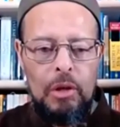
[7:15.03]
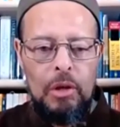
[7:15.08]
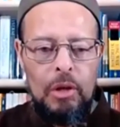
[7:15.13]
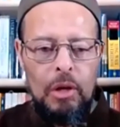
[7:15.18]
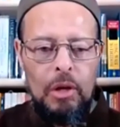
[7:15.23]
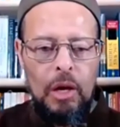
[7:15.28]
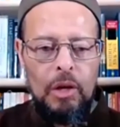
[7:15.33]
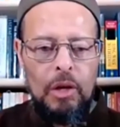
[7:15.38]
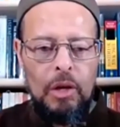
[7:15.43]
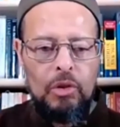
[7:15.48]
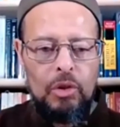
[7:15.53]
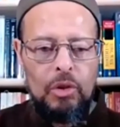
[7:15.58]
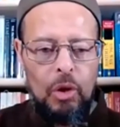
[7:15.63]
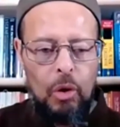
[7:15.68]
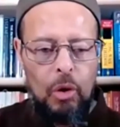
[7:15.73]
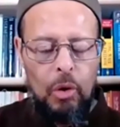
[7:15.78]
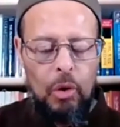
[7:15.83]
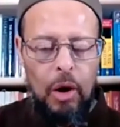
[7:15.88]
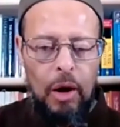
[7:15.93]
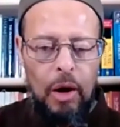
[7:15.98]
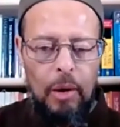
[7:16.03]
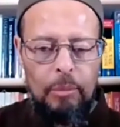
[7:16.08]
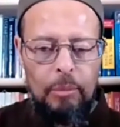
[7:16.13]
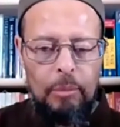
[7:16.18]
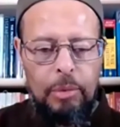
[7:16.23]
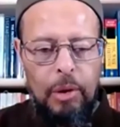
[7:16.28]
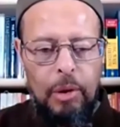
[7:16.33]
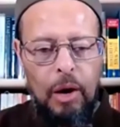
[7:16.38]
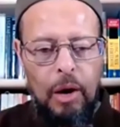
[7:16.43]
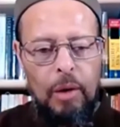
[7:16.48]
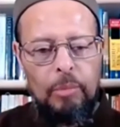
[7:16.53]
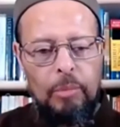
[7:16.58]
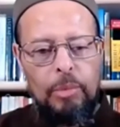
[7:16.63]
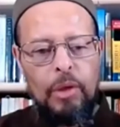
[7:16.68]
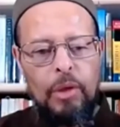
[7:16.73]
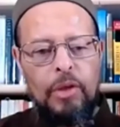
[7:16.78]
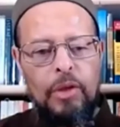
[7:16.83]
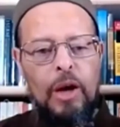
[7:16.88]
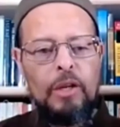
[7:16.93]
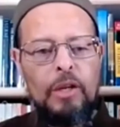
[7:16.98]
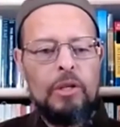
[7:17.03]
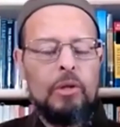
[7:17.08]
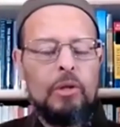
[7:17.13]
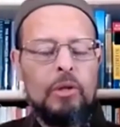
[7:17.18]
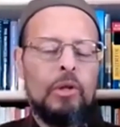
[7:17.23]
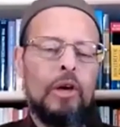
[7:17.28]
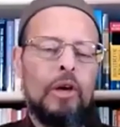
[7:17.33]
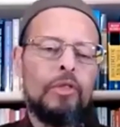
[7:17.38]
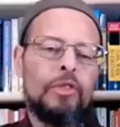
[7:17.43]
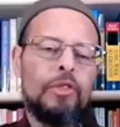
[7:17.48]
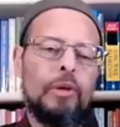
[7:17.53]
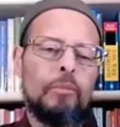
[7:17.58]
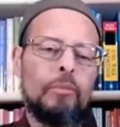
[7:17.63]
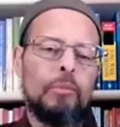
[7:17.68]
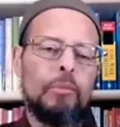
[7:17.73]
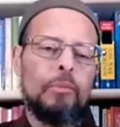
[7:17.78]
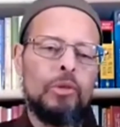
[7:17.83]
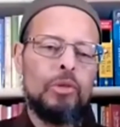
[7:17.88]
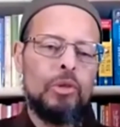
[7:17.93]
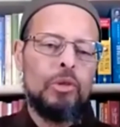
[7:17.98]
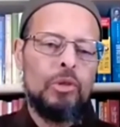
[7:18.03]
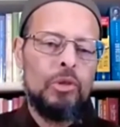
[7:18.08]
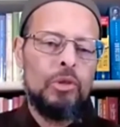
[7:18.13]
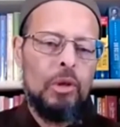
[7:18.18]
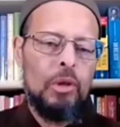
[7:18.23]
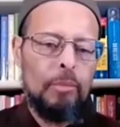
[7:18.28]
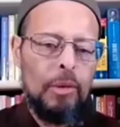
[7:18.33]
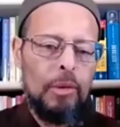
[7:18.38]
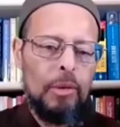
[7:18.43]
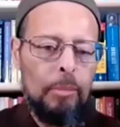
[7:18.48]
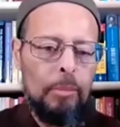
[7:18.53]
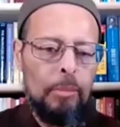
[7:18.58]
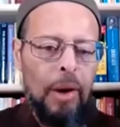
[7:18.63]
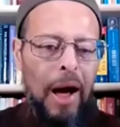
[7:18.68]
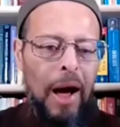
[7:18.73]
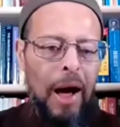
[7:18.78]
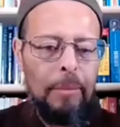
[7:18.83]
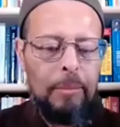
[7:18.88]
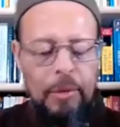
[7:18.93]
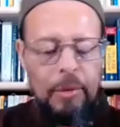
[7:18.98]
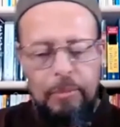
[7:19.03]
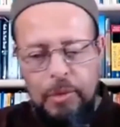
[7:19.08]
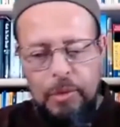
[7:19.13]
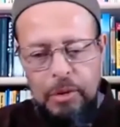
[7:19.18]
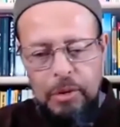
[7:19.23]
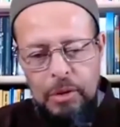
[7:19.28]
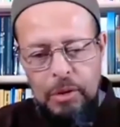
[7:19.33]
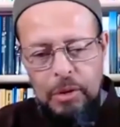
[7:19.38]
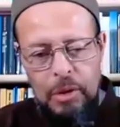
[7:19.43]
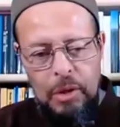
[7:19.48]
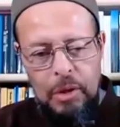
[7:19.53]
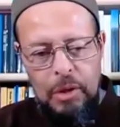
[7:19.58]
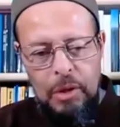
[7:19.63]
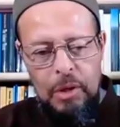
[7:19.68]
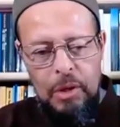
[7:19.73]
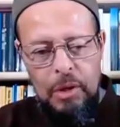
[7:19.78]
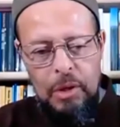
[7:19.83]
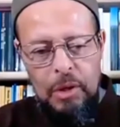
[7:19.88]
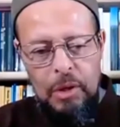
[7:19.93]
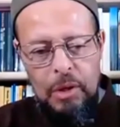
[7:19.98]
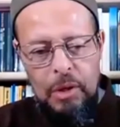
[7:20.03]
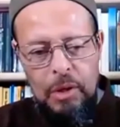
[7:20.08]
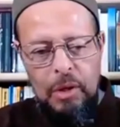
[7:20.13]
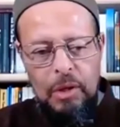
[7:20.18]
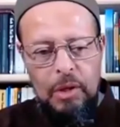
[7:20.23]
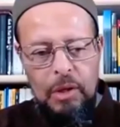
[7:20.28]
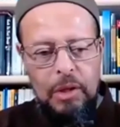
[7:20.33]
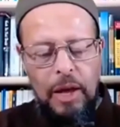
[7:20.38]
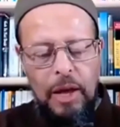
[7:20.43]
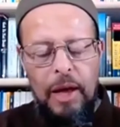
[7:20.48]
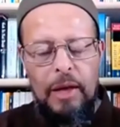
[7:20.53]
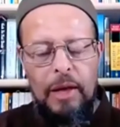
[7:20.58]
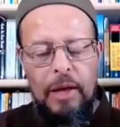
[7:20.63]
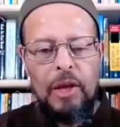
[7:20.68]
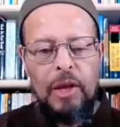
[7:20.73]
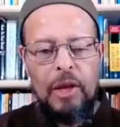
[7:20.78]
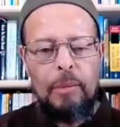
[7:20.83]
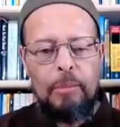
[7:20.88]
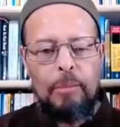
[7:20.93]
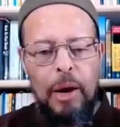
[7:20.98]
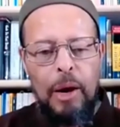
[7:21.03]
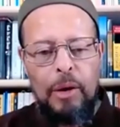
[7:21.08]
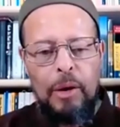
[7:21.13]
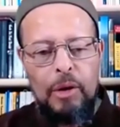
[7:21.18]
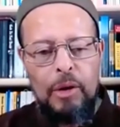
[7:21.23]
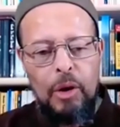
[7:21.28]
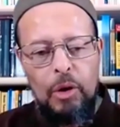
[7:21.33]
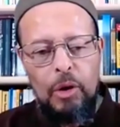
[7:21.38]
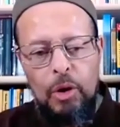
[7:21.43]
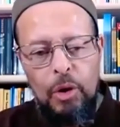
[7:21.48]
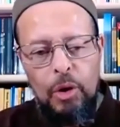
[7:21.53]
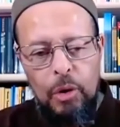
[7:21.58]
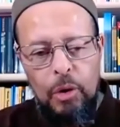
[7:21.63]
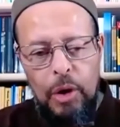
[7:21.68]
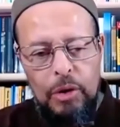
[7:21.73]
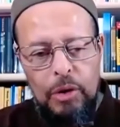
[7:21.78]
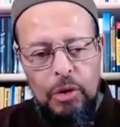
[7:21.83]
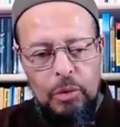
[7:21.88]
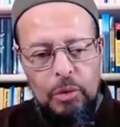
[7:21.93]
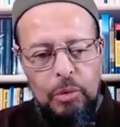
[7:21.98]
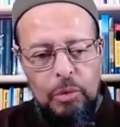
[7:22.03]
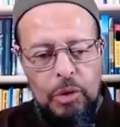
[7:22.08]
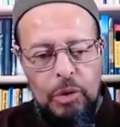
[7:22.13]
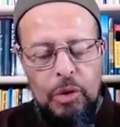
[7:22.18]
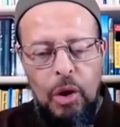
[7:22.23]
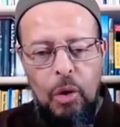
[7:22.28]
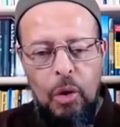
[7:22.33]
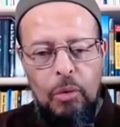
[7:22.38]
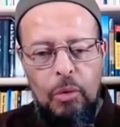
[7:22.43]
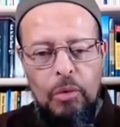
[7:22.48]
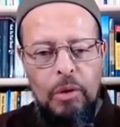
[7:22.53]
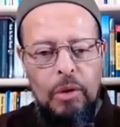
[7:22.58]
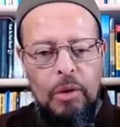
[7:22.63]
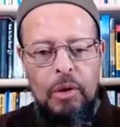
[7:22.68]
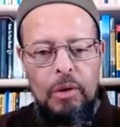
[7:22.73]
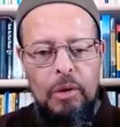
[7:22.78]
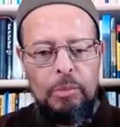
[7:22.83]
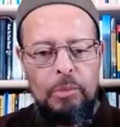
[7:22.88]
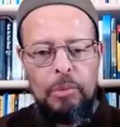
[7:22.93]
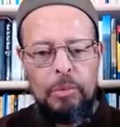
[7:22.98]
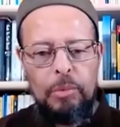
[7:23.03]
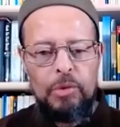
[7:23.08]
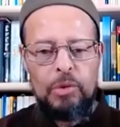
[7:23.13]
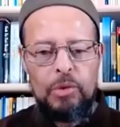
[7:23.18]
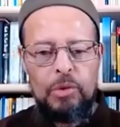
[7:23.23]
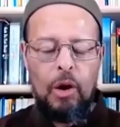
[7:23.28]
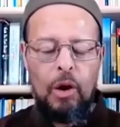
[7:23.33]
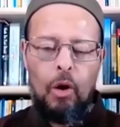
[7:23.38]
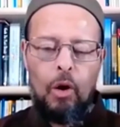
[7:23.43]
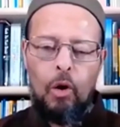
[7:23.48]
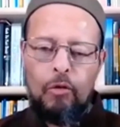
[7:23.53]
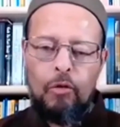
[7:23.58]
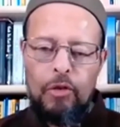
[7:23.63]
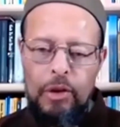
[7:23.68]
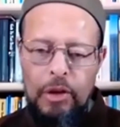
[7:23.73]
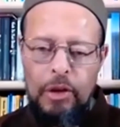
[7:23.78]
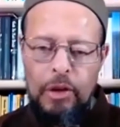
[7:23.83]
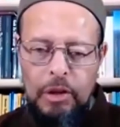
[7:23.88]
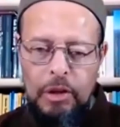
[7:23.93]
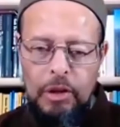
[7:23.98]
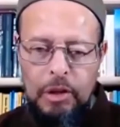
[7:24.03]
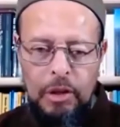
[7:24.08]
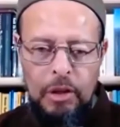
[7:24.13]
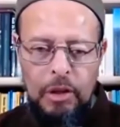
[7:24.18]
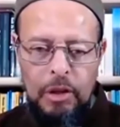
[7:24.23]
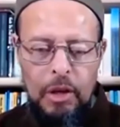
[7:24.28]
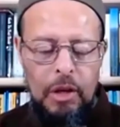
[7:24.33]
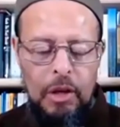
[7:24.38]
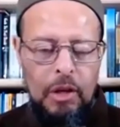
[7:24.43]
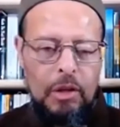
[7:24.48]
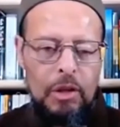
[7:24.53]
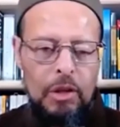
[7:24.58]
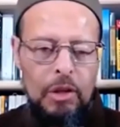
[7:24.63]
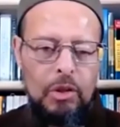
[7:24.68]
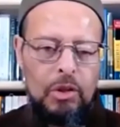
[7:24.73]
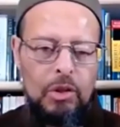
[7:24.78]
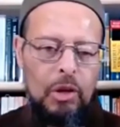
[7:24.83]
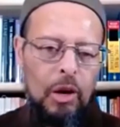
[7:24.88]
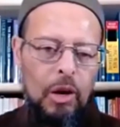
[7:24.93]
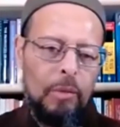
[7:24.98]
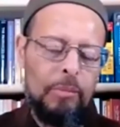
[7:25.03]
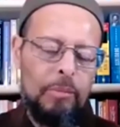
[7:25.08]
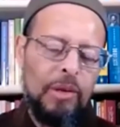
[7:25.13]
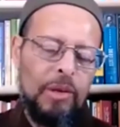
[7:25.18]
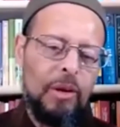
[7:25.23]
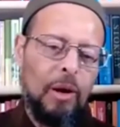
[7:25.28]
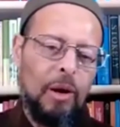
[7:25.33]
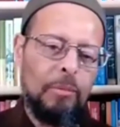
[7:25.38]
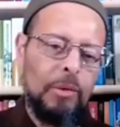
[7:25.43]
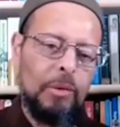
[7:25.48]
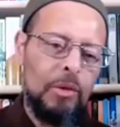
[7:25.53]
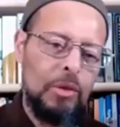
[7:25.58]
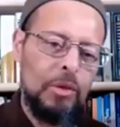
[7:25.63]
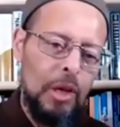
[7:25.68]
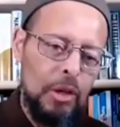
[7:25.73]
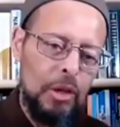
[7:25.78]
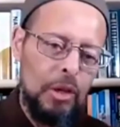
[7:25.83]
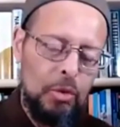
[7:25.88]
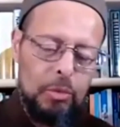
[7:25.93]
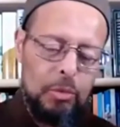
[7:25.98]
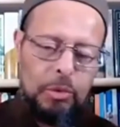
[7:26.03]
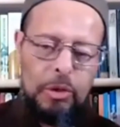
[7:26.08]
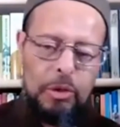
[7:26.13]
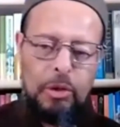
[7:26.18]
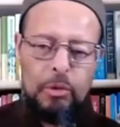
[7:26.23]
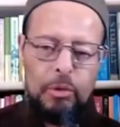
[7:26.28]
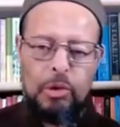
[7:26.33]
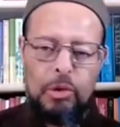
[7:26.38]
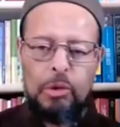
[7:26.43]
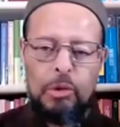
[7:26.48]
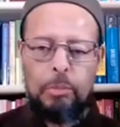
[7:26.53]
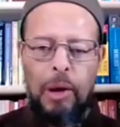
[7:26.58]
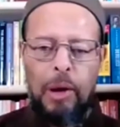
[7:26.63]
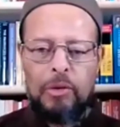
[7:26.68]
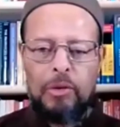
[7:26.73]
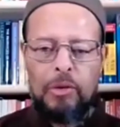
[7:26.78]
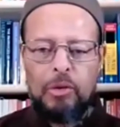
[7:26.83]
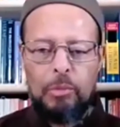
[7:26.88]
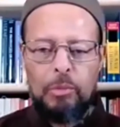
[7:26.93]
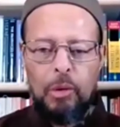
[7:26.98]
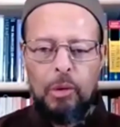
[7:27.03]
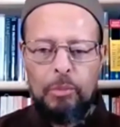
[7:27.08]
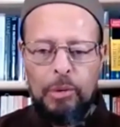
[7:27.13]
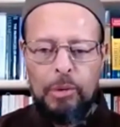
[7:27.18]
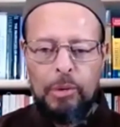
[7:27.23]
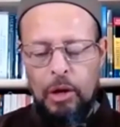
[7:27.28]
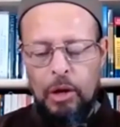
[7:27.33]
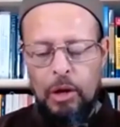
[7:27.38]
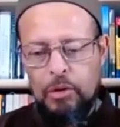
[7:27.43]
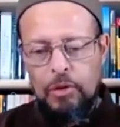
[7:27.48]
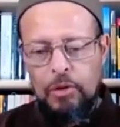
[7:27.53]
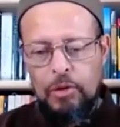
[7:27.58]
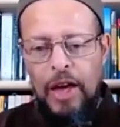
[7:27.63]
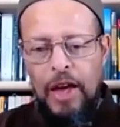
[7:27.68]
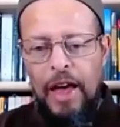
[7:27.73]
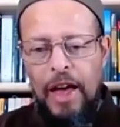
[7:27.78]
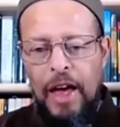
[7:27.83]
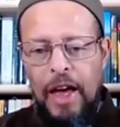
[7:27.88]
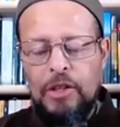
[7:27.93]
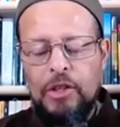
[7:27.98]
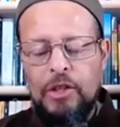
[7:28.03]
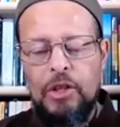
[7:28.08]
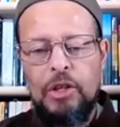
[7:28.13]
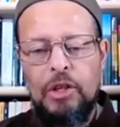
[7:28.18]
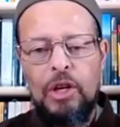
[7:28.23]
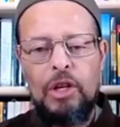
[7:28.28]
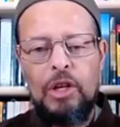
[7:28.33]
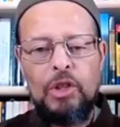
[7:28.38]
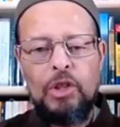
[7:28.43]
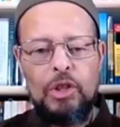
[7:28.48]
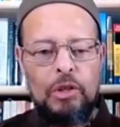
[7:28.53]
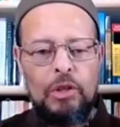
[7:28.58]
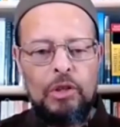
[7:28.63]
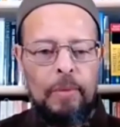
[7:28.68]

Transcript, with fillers: And so Brother Aqil, I think, mentioned some of the problems that might occur as a result. People start overeating. They start becoming sexually irresponsible because of that agitation.